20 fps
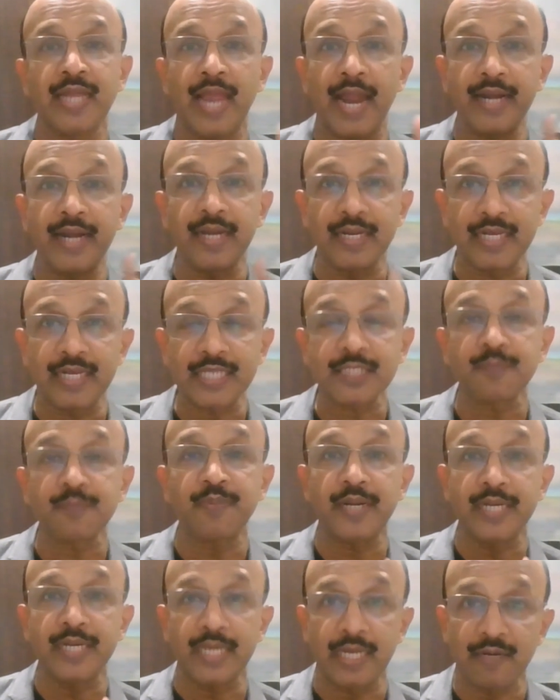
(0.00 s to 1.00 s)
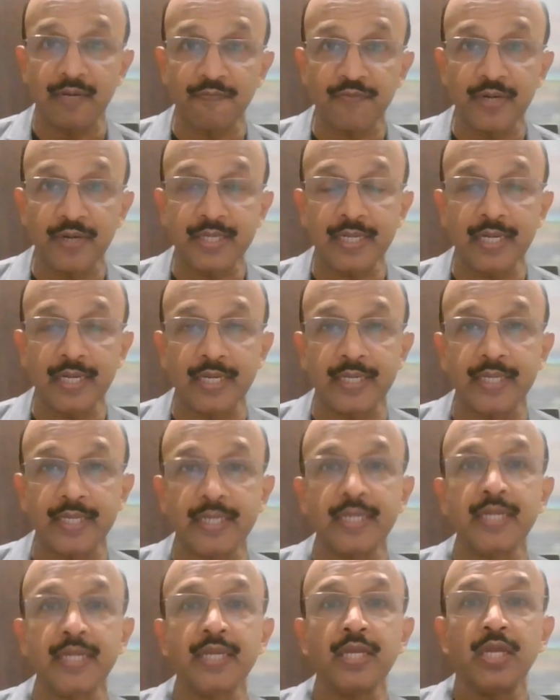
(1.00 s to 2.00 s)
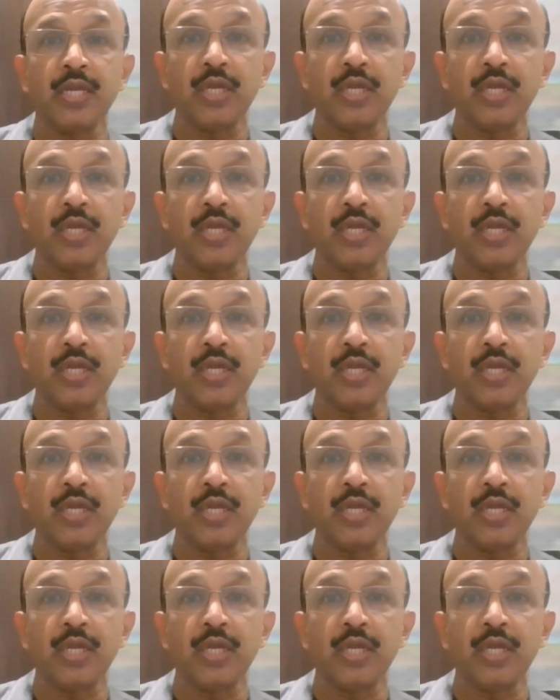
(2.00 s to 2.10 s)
and unexplained infertility